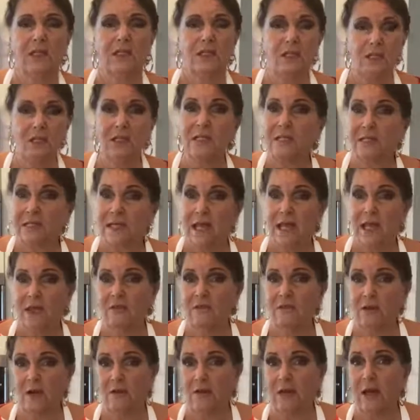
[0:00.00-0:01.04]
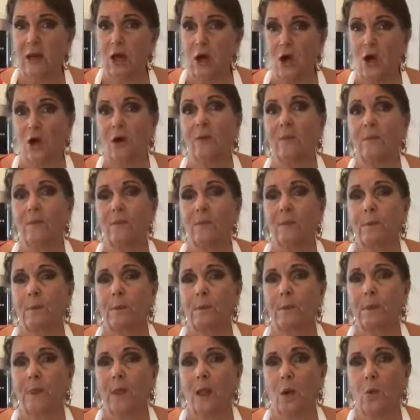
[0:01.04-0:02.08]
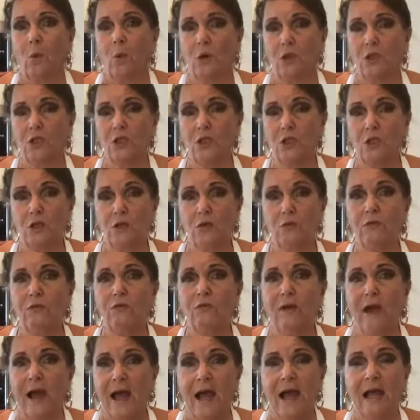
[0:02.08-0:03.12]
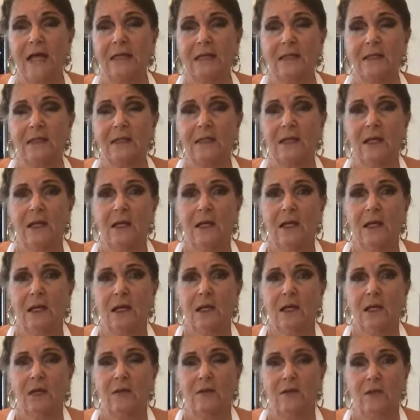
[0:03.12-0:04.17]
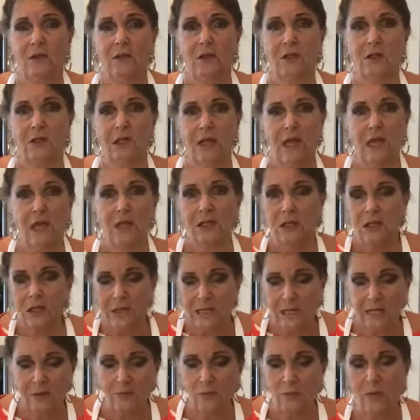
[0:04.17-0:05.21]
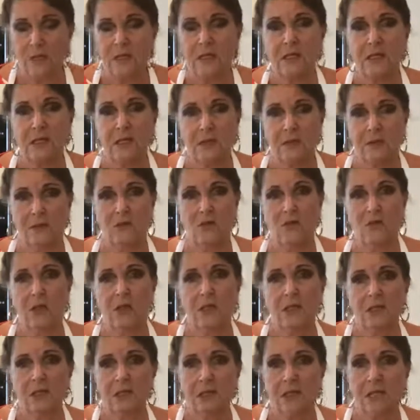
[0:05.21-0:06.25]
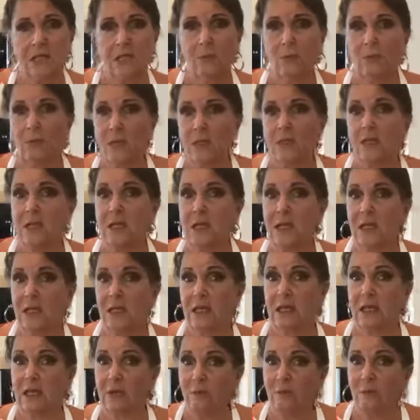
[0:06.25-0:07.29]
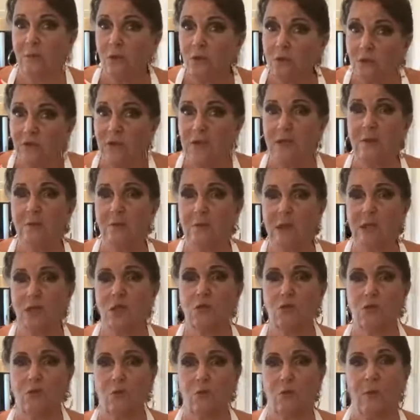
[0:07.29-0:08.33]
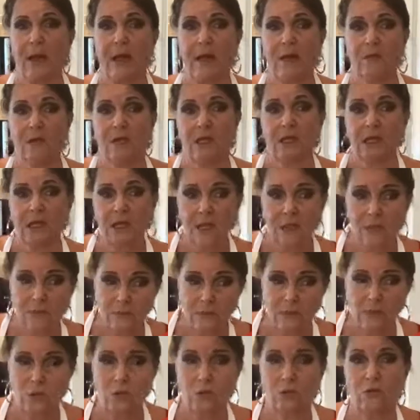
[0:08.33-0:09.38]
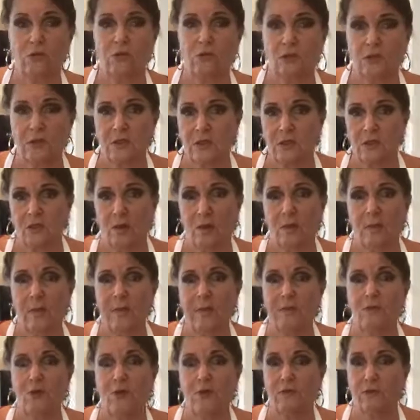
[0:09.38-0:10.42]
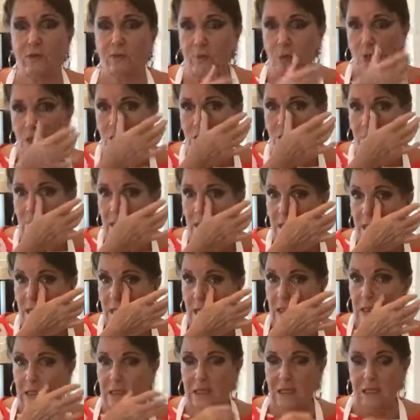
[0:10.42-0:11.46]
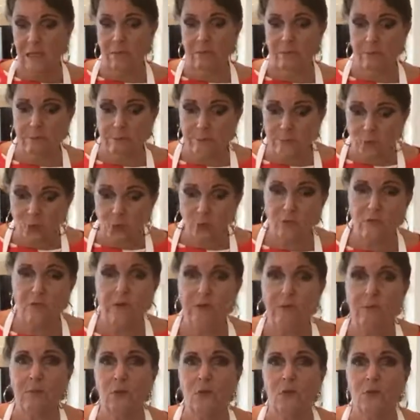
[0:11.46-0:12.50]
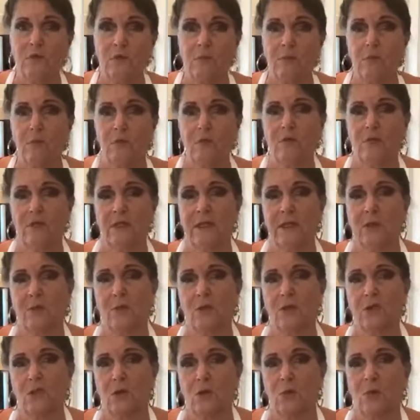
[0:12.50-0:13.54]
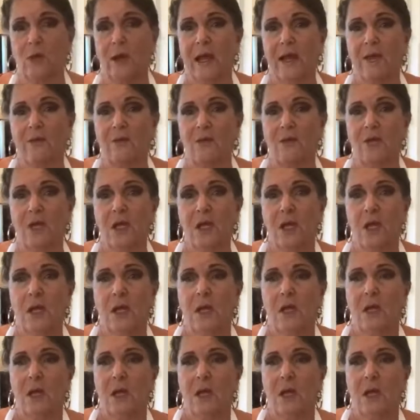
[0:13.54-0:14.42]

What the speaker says: it doesn't take very long. Once you find that, and keep whisking. The trick is keep whisking, keep moving the mixture around, keep scraping it off the bottom, keep moving that whisk around.